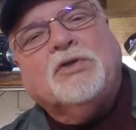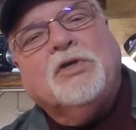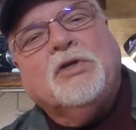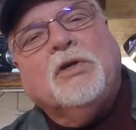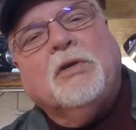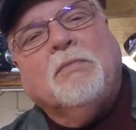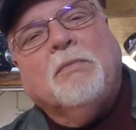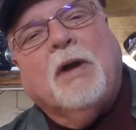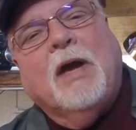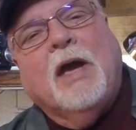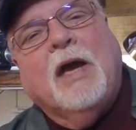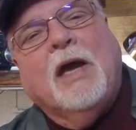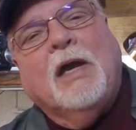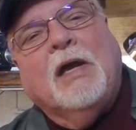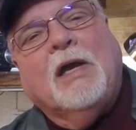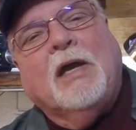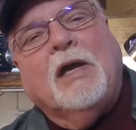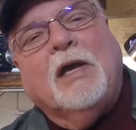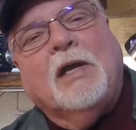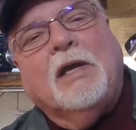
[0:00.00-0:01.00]
you can buy
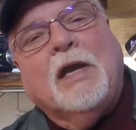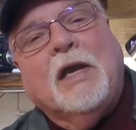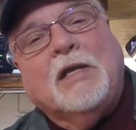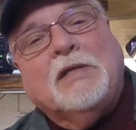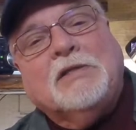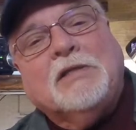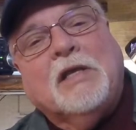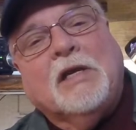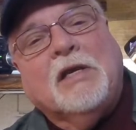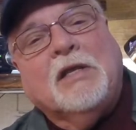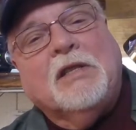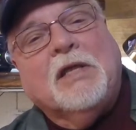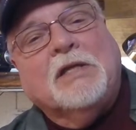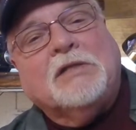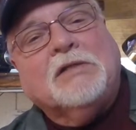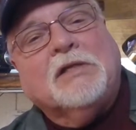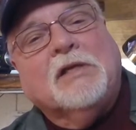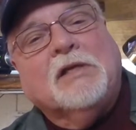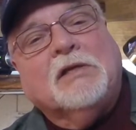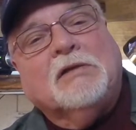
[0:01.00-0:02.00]
an antenna
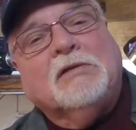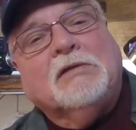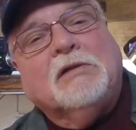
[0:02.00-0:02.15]
that's a